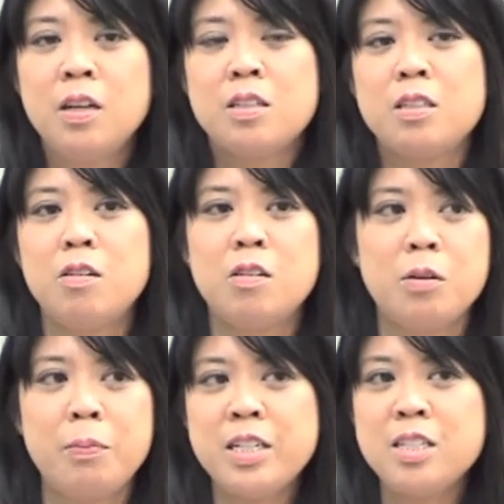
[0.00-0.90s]
so the
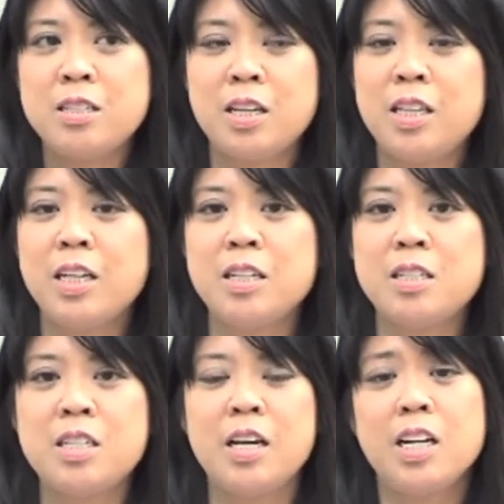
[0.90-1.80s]
message I think is
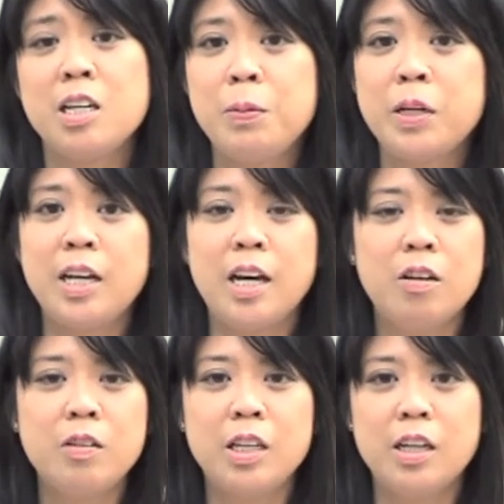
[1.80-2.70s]
to anybody
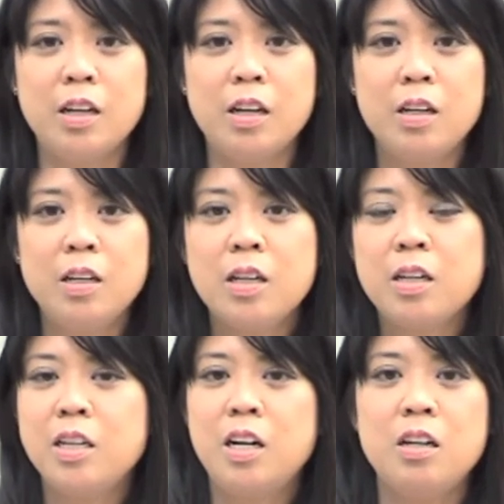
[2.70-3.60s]
out there,
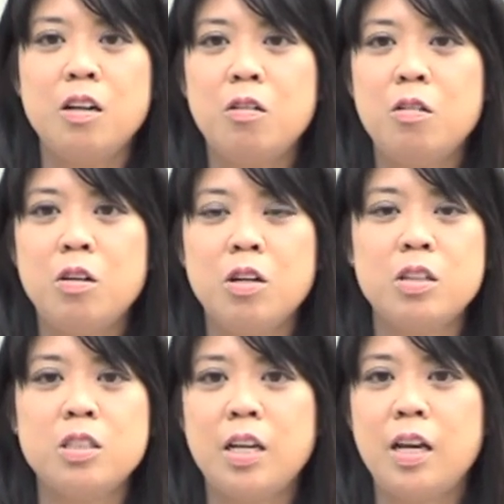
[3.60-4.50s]
young,
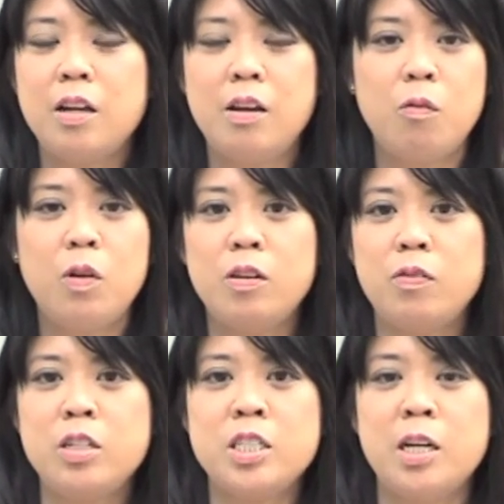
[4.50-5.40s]
old,
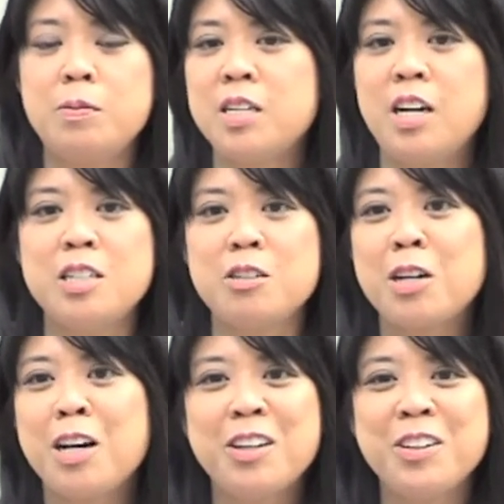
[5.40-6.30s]
whatever shape, size, or
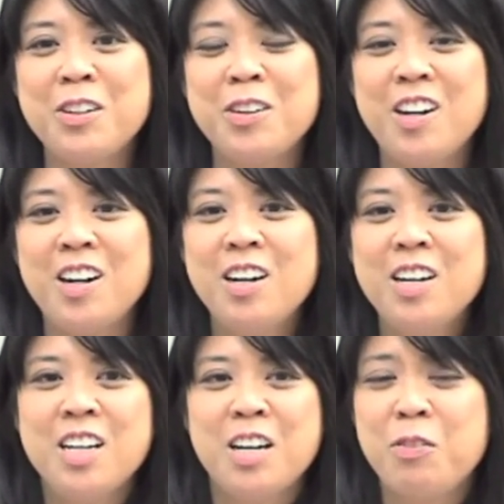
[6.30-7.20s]
color you are,
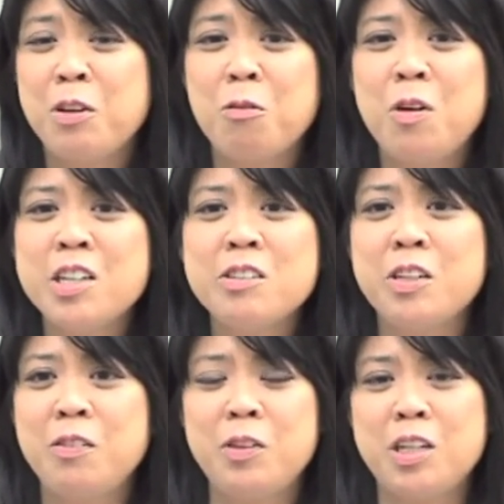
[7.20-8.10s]
if you're
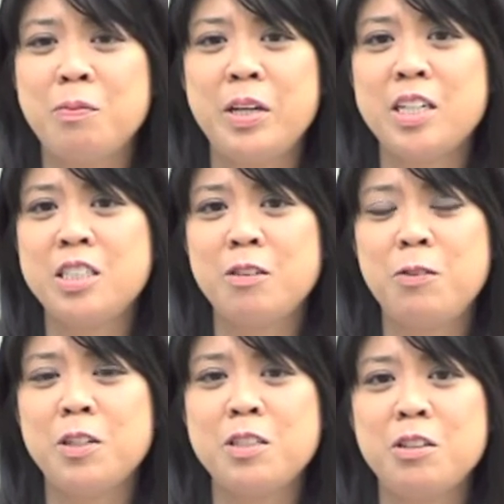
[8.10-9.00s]
wondering if you can make a
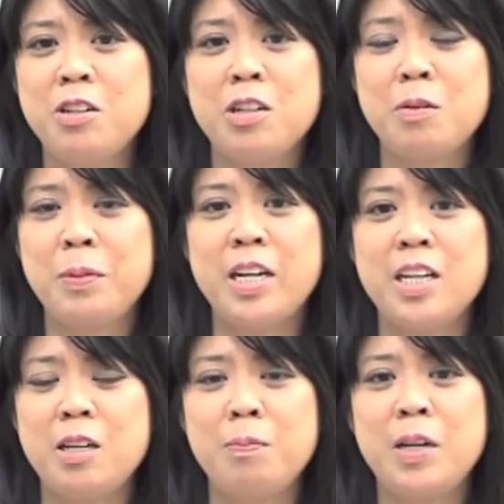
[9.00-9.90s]
difference or you can make an
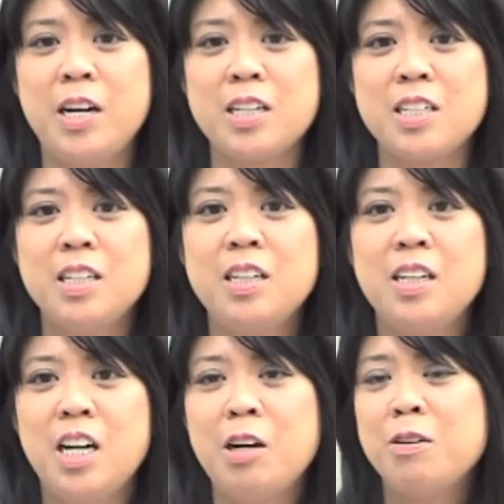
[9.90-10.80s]
impact,
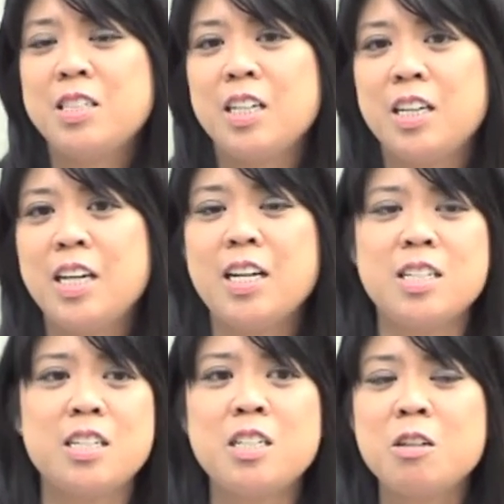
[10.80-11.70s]
I would say
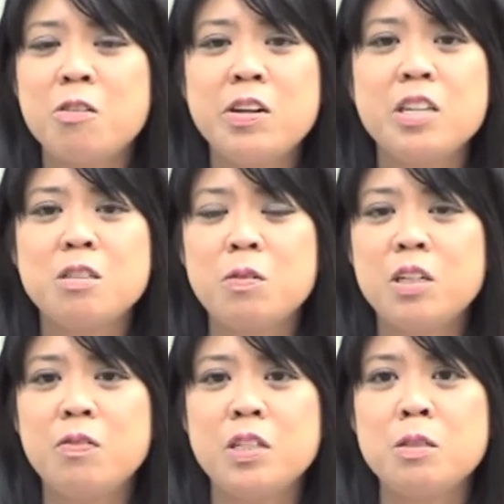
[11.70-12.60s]
yes. His story is one
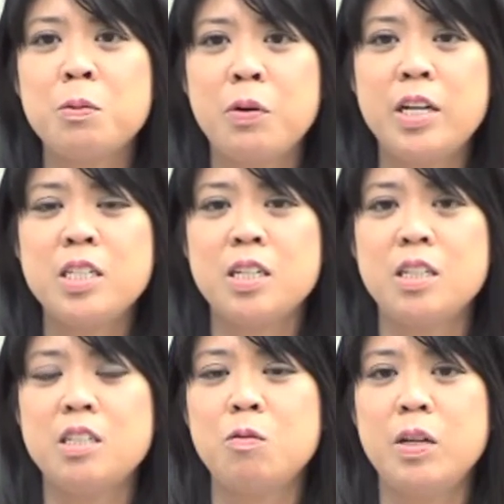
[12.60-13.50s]
of inspiration.
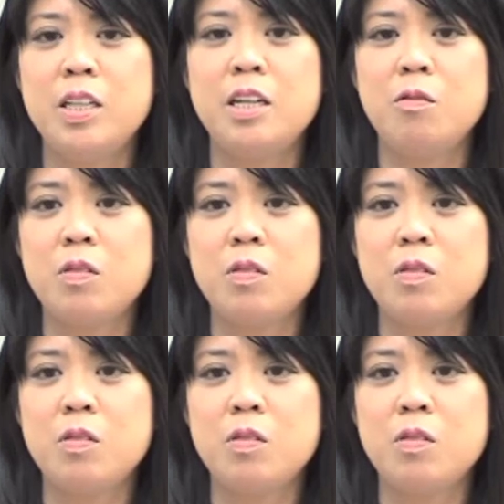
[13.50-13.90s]
It's one that